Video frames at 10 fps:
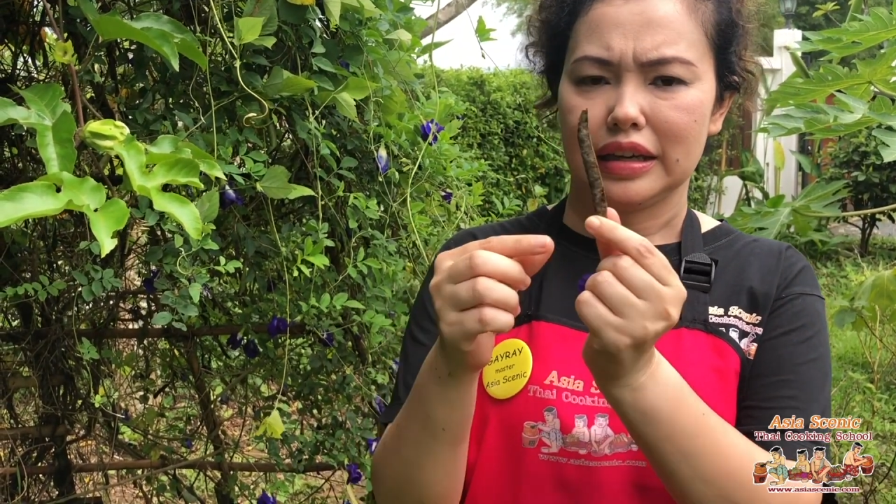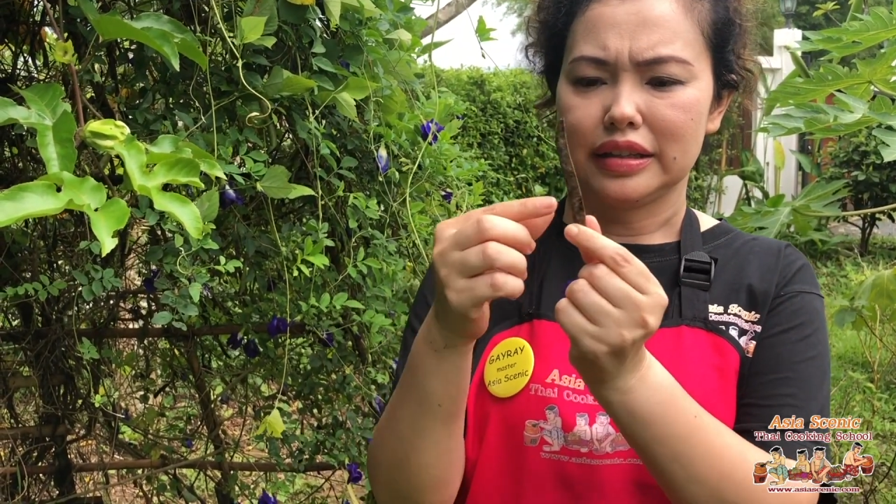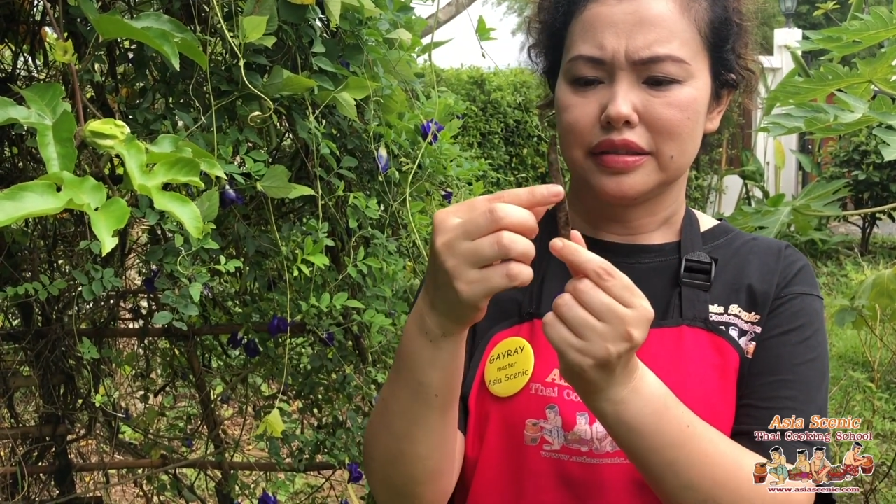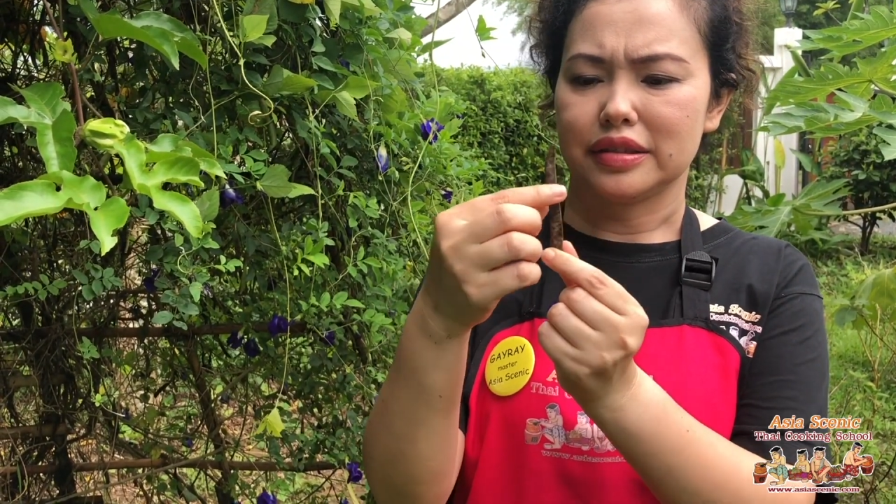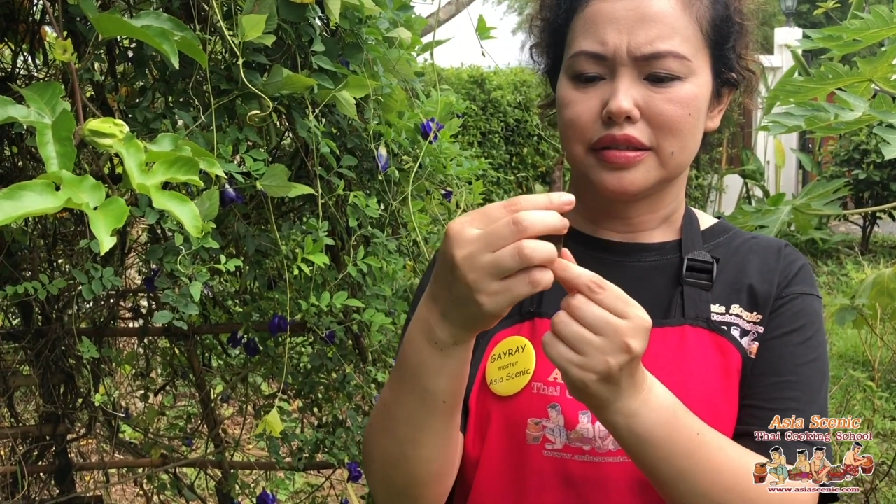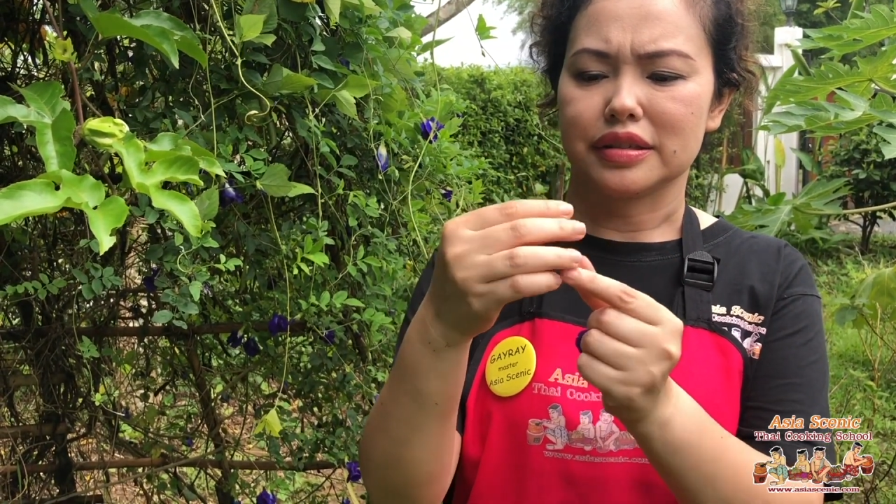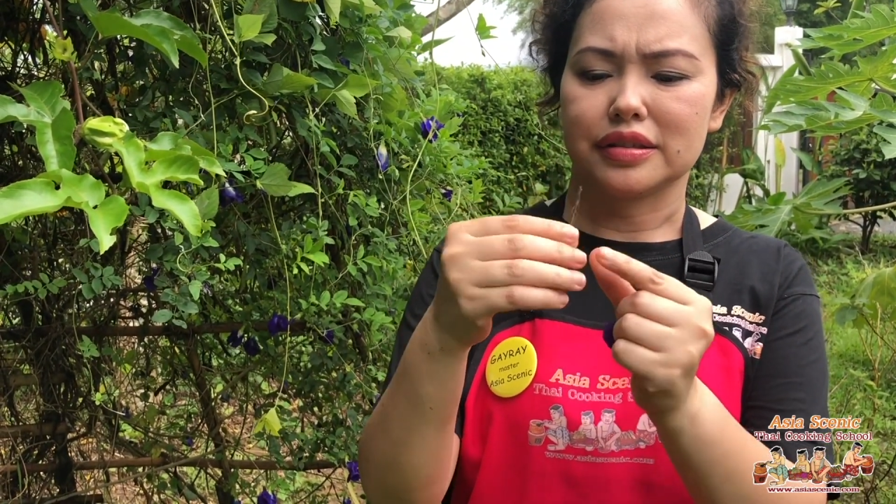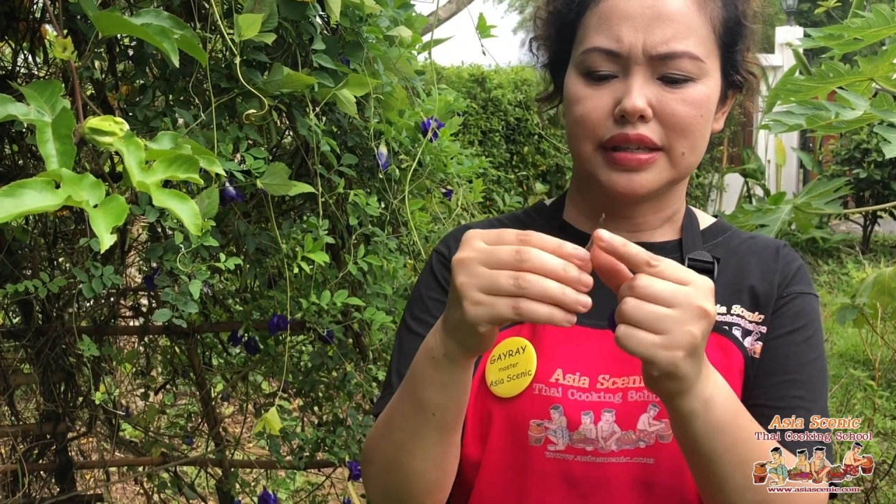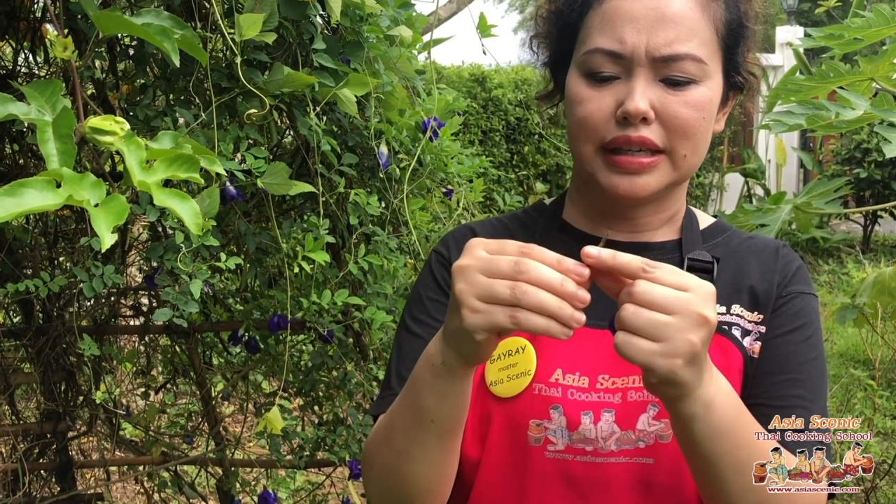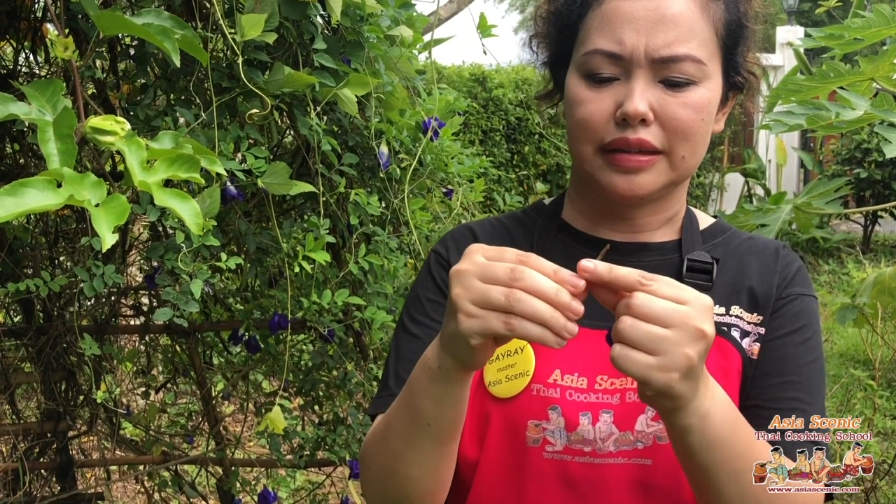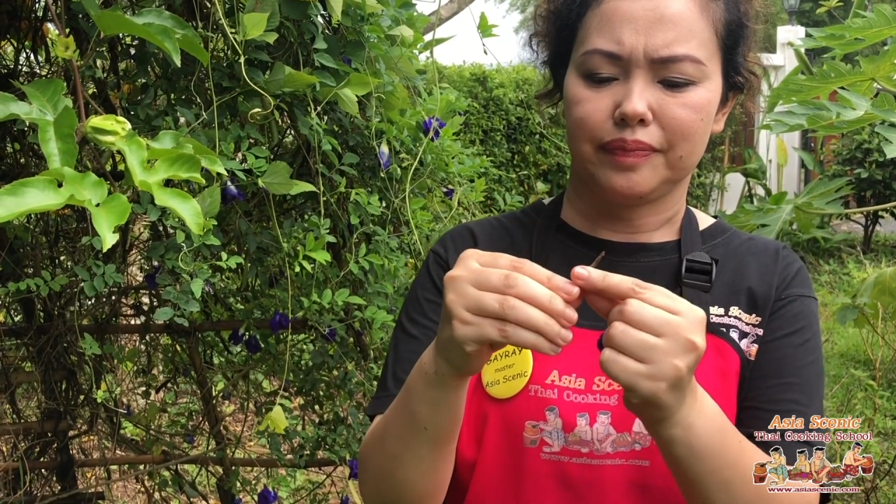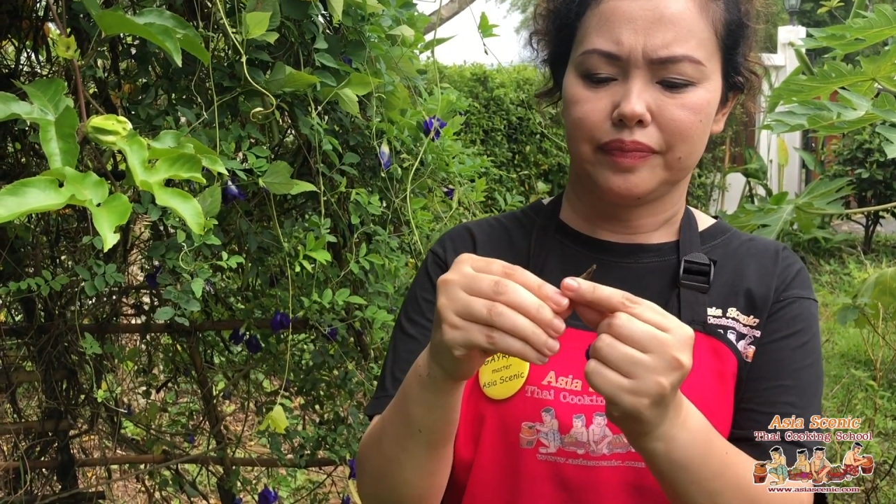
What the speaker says: This is a seed.